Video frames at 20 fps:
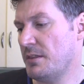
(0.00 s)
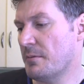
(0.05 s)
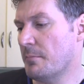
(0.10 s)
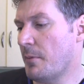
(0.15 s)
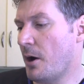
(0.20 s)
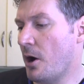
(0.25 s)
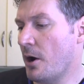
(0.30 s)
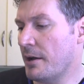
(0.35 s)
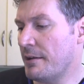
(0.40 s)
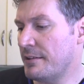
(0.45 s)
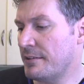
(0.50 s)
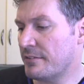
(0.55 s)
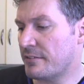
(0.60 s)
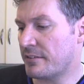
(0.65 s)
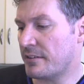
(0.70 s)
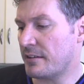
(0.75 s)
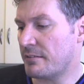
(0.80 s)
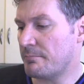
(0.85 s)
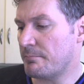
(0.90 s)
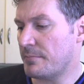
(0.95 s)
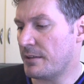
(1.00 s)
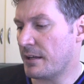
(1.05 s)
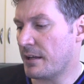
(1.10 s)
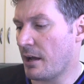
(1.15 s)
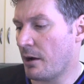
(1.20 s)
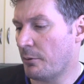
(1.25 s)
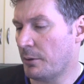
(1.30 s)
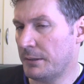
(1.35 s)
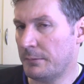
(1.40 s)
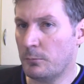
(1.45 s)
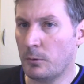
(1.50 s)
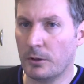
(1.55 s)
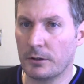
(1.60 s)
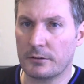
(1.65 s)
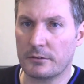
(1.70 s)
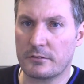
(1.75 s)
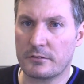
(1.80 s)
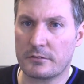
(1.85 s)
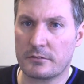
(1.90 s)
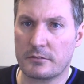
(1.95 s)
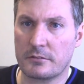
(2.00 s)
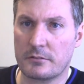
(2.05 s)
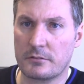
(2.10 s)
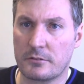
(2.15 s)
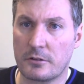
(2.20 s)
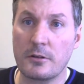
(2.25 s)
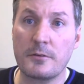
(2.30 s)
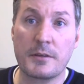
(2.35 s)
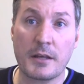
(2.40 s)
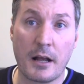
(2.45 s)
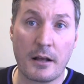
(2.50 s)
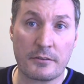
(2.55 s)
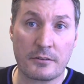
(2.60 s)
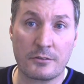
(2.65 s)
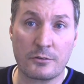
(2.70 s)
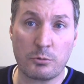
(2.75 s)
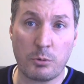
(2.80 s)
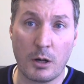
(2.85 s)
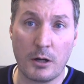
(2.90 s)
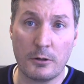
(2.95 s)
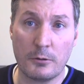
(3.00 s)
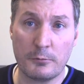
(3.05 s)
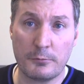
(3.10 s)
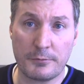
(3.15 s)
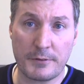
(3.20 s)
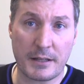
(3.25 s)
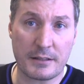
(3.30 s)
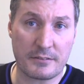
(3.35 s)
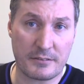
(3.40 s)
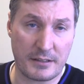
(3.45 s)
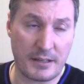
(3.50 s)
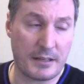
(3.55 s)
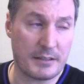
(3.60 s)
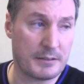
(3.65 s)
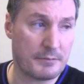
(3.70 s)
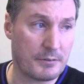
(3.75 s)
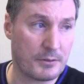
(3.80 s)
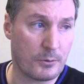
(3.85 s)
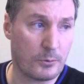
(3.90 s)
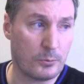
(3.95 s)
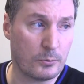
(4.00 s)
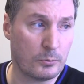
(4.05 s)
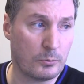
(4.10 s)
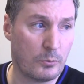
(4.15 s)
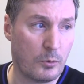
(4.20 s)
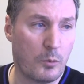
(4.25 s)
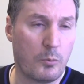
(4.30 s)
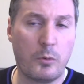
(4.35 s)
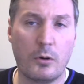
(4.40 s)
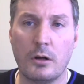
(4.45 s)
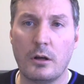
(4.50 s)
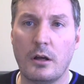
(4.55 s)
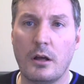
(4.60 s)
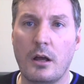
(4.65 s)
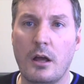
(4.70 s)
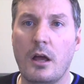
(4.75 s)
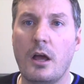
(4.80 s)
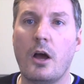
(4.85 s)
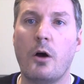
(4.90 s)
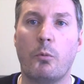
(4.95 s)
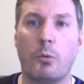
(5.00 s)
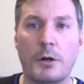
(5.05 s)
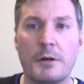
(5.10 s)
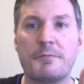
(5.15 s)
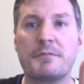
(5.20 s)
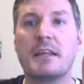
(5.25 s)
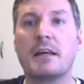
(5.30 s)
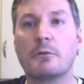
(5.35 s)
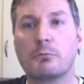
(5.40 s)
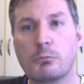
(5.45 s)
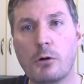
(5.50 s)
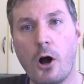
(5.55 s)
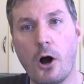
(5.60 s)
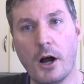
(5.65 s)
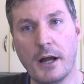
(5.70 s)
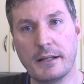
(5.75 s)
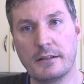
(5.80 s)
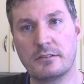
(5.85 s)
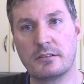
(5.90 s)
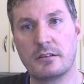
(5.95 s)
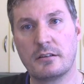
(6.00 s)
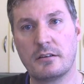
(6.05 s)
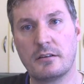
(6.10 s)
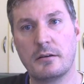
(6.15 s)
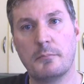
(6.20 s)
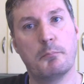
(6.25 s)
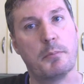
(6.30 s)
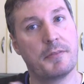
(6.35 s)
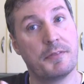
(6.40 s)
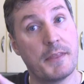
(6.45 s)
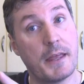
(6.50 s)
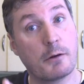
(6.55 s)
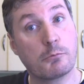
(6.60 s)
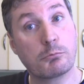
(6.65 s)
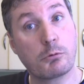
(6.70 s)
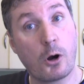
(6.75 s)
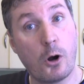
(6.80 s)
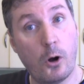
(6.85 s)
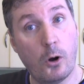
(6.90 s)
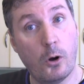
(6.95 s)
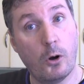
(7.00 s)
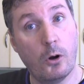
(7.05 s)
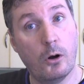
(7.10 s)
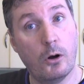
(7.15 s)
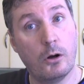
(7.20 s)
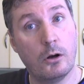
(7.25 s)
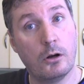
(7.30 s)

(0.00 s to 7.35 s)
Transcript: mean, the Mayans, they're, they're going, what, 2012, that's the end of it all? Well, what if they're right, but they're wrong?